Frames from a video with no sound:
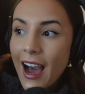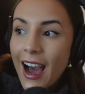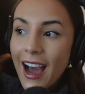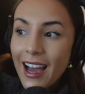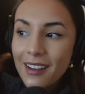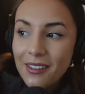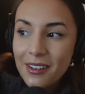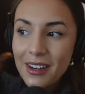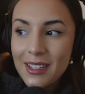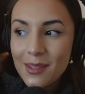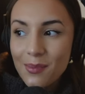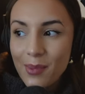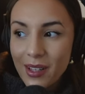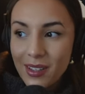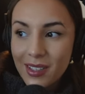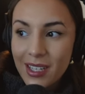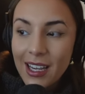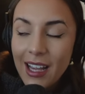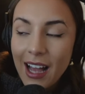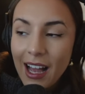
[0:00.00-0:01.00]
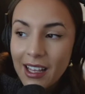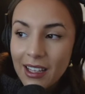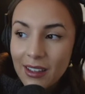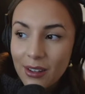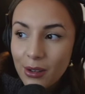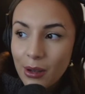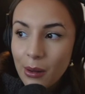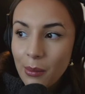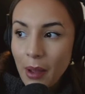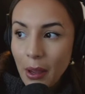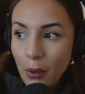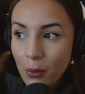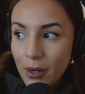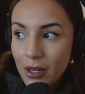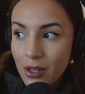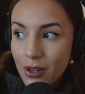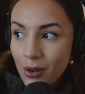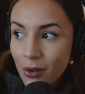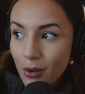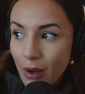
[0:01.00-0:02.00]
high rise building, I can look out my
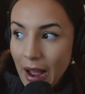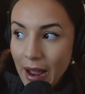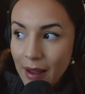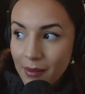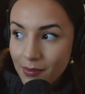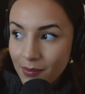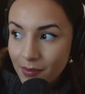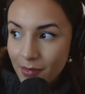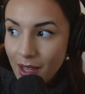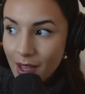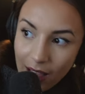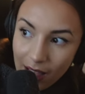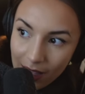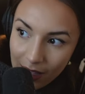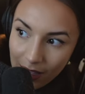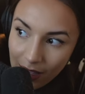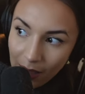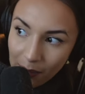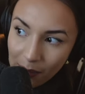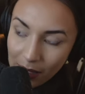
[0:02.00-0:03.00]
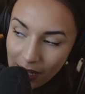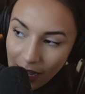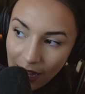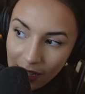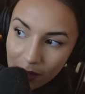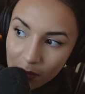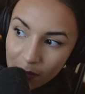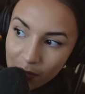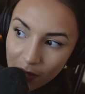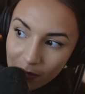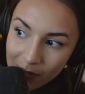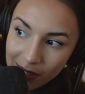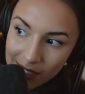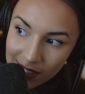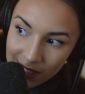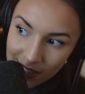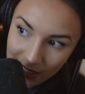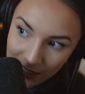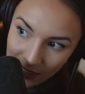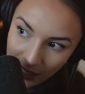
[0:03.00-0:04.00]
window and I mean, I can probably
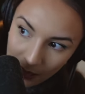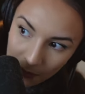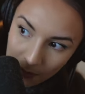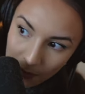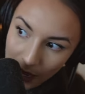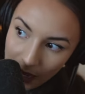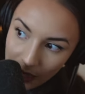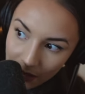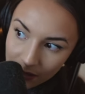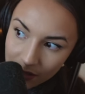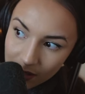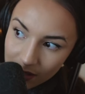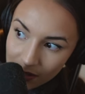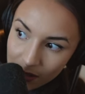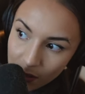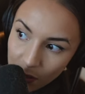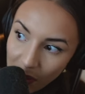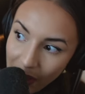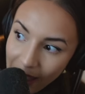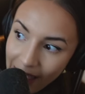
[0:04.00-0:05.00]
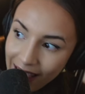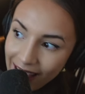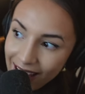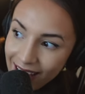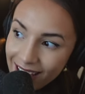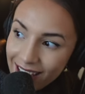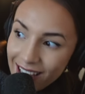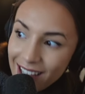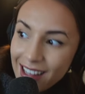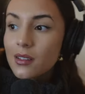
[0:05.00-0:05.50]
see like miles away.